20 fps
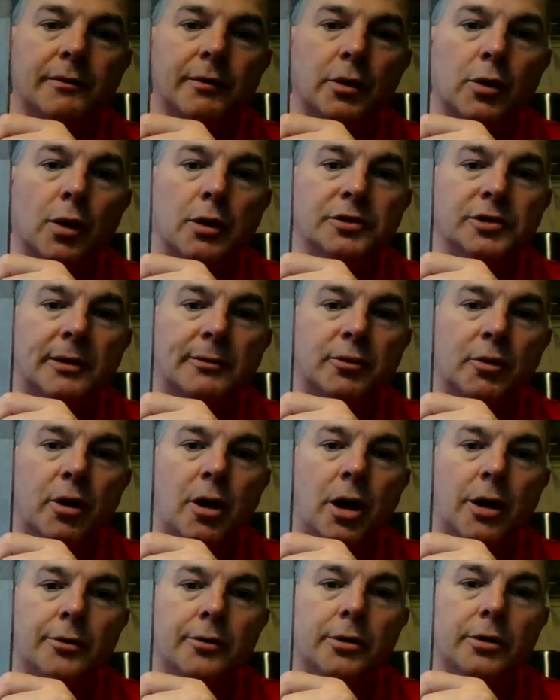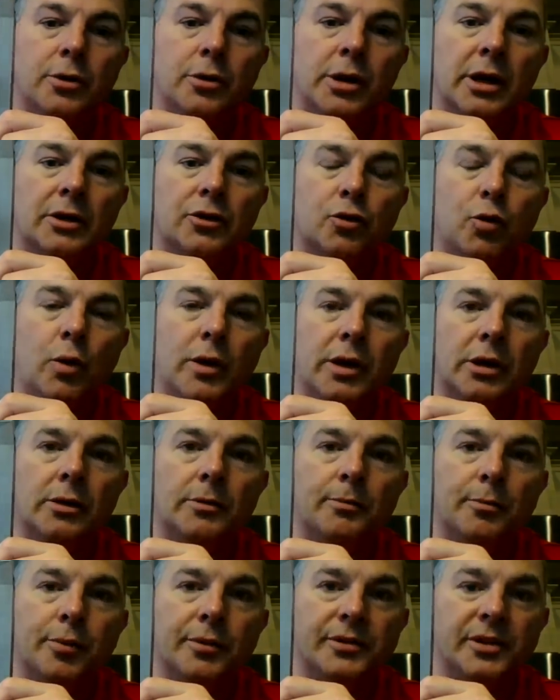If it goes up to 100, you get
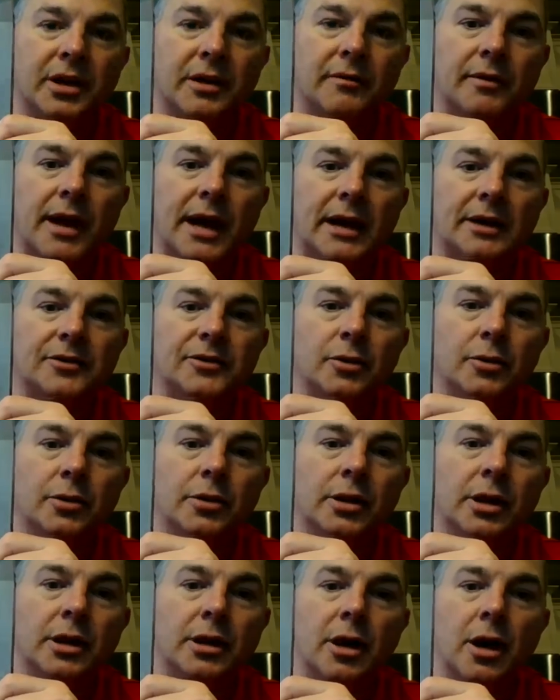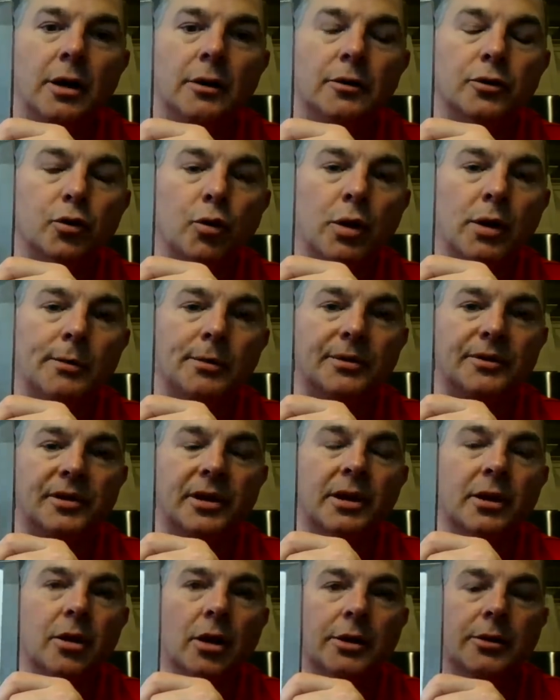20% of that. So you're getting
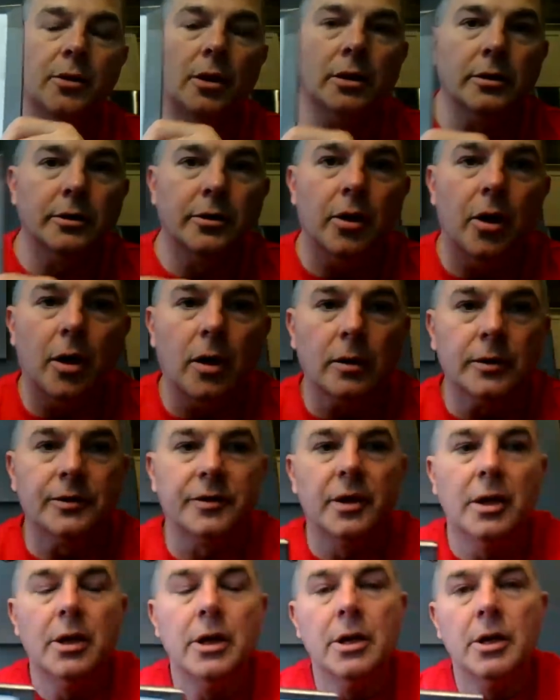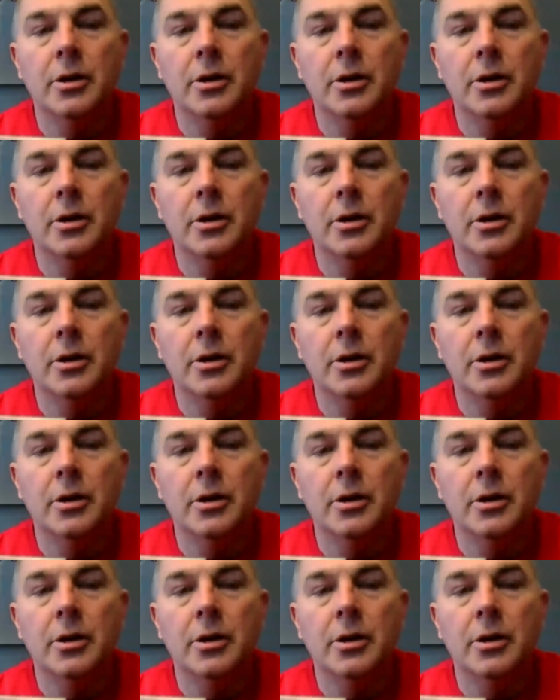120% on your $100.